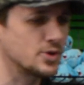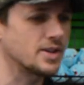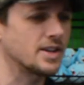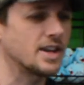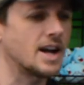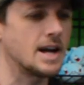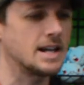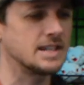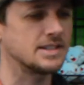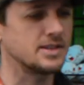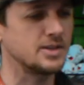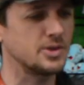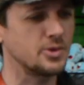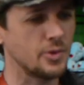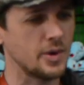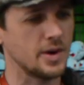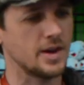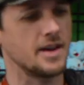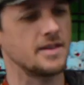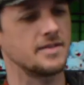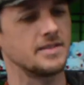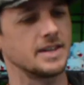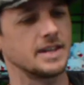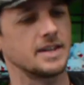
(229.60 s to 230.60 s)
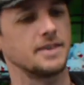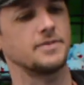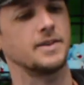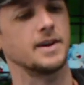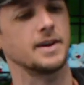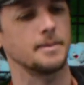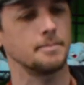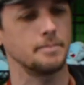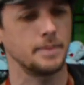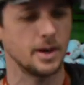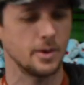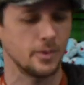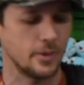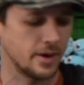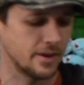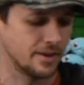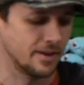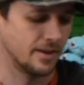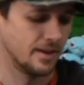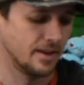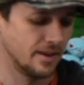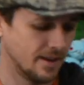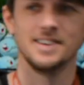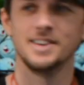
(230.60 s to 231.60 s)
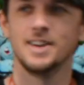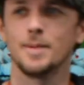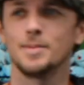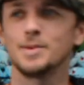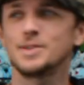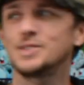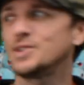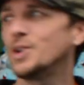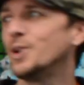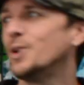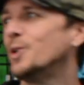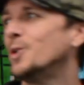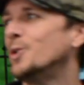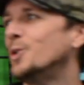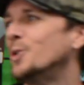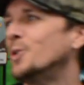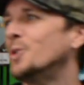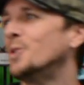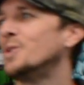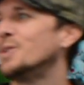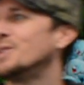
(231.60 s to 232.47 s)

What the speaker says: are the guys who you want to have like a fucking beer with. Number 2,